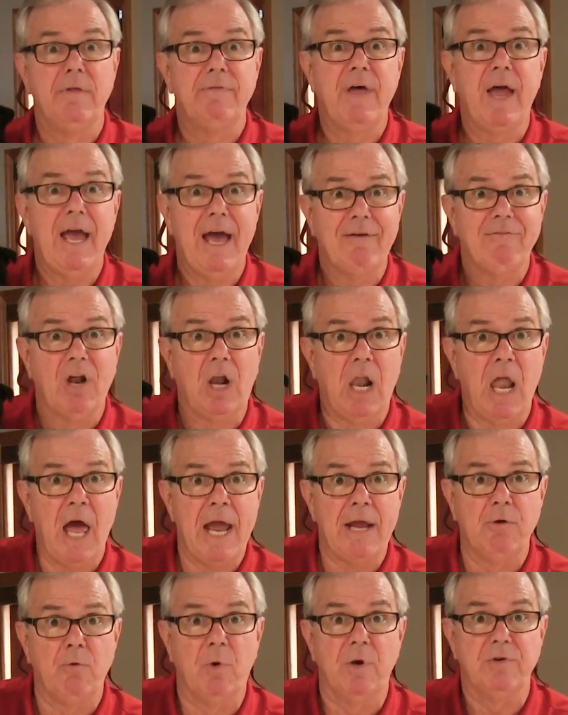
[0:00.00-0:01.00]
They have a
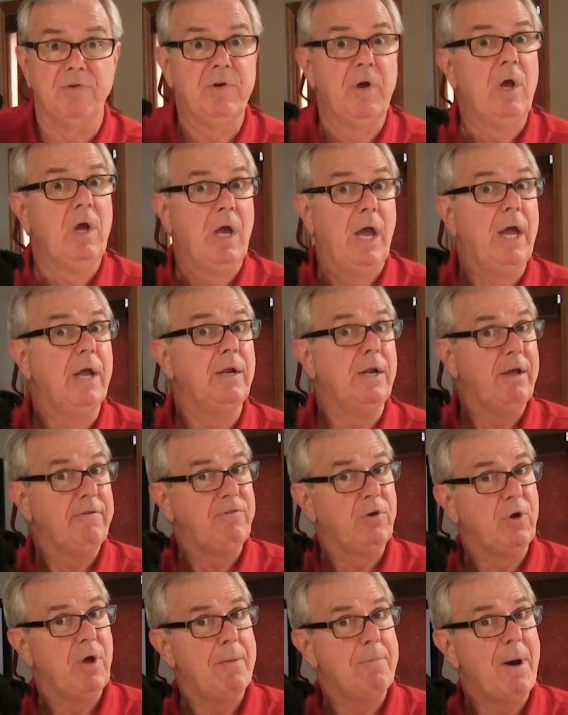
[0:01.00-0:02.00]
language. And
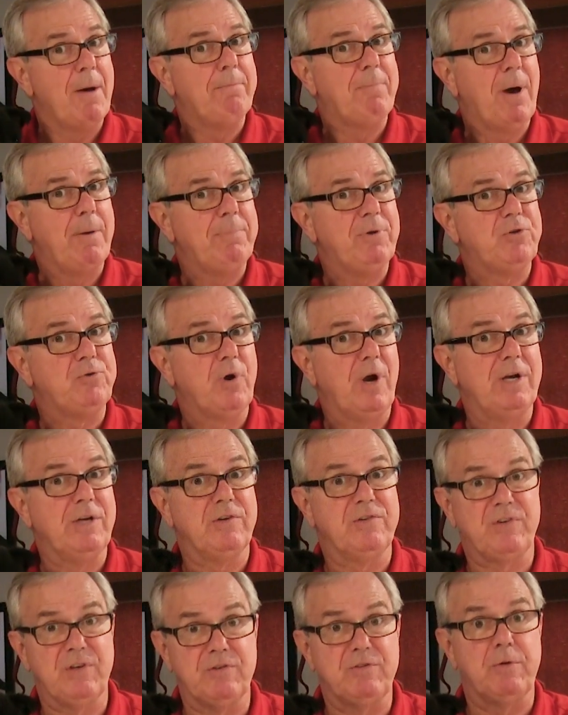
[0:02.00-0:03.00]
if you get my puppy
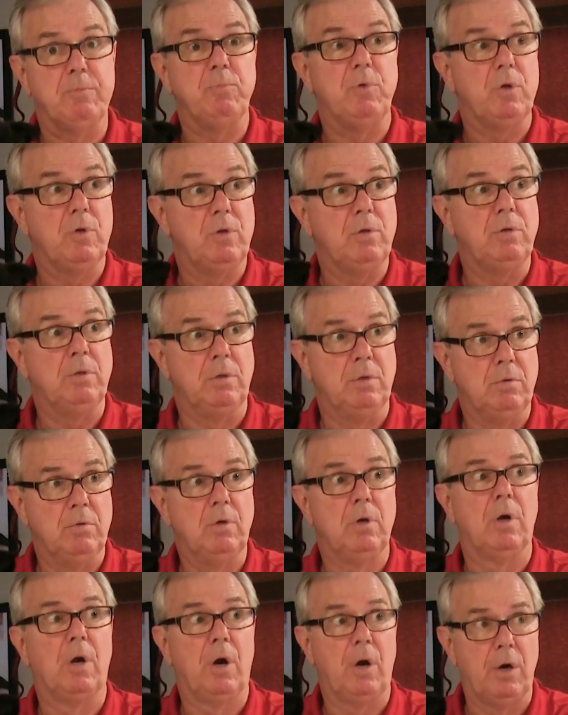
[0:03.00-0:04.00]
training system,
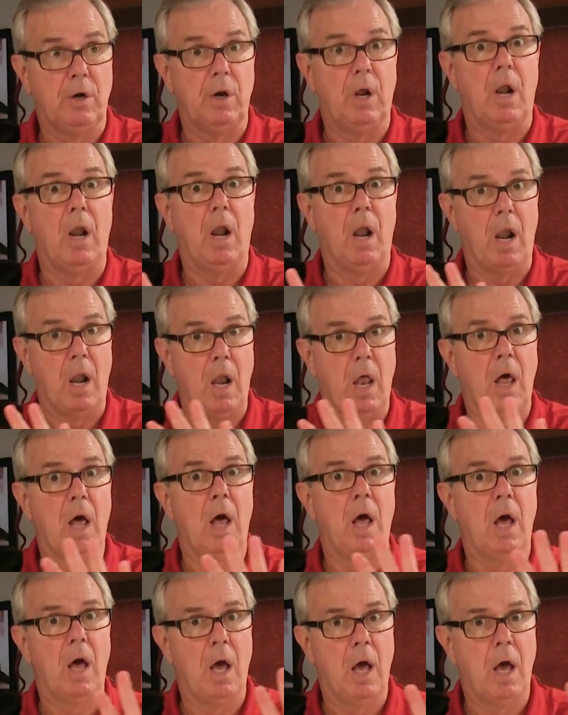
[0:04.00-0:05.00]
you learn a
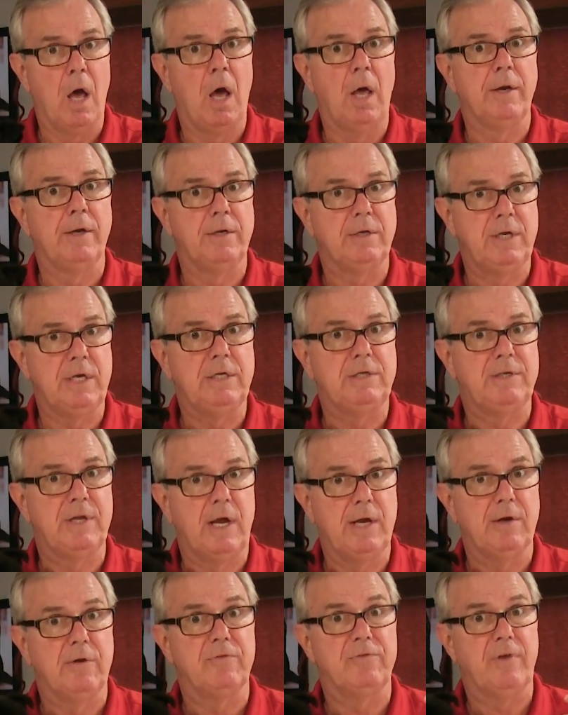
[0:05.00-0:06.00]
lot of
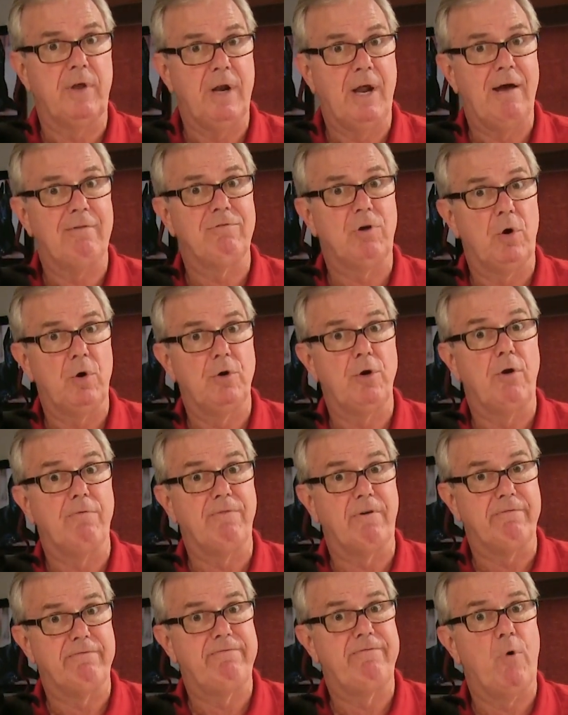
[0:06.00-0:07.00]
details that I've learned
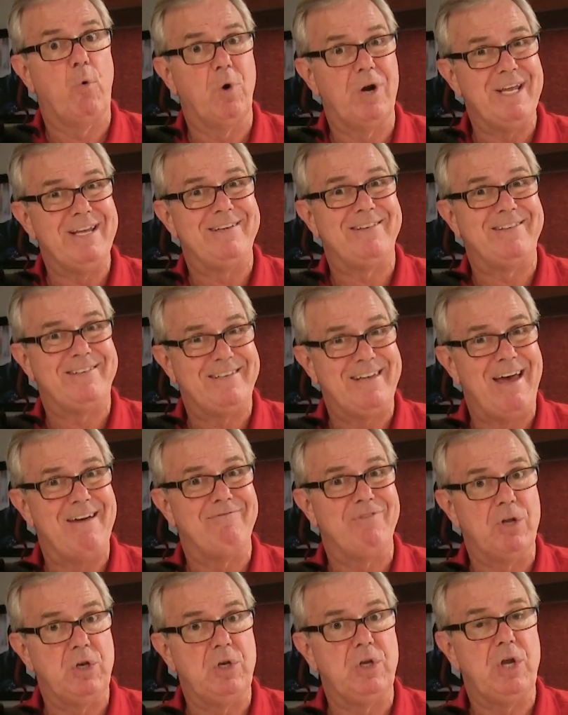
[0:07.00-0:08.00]
over
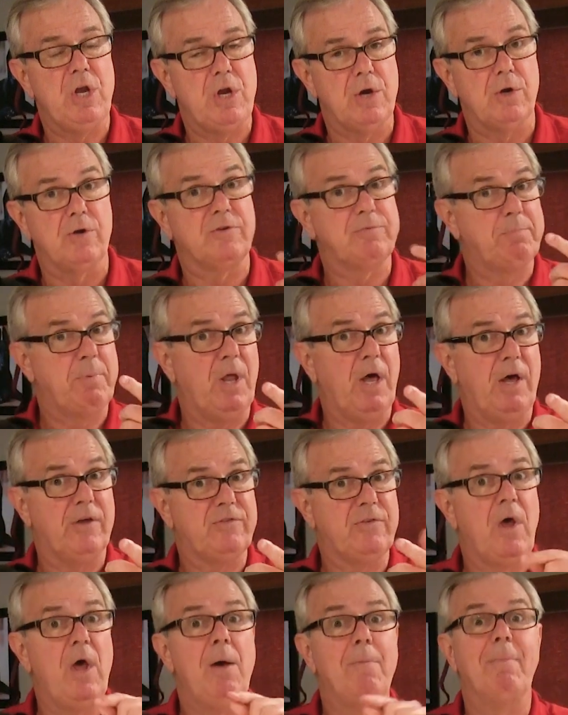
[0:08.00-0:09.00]
47 years.
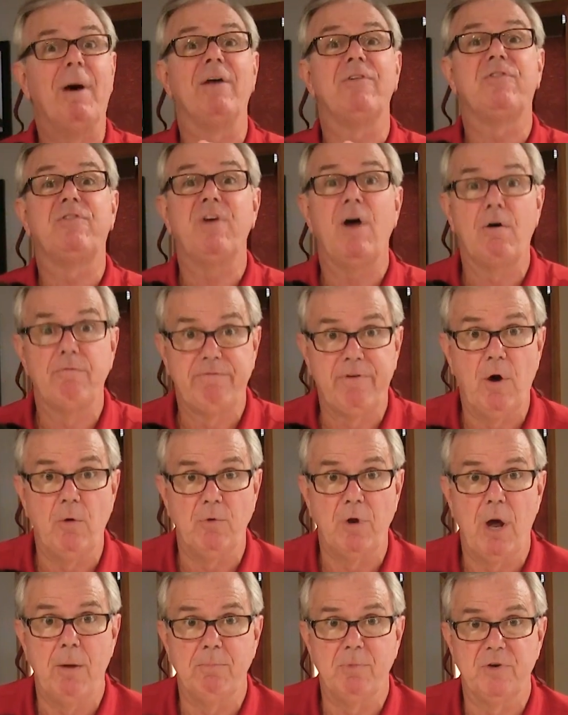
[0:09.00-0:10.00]
Plus, my cell
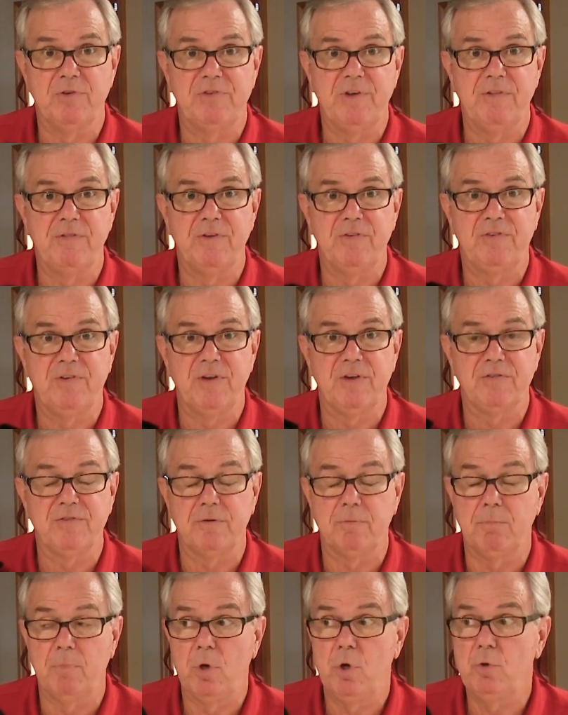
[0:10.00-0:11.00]
phone number is in the
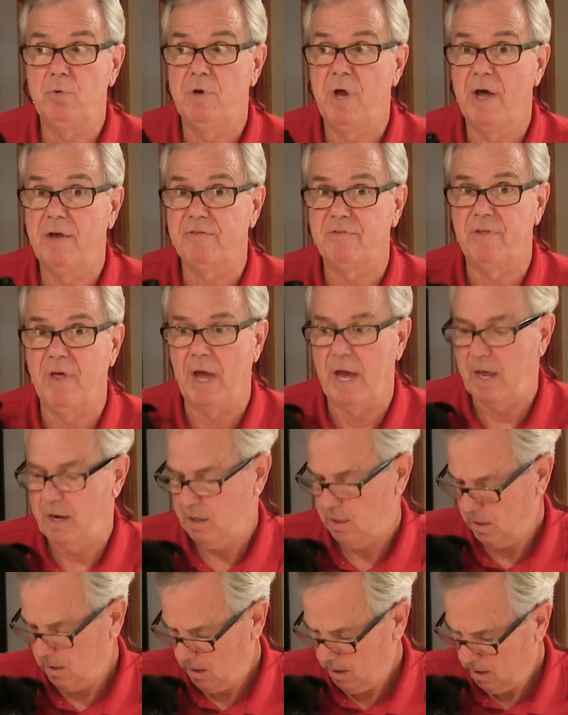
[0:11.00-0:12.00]
system. Who does that?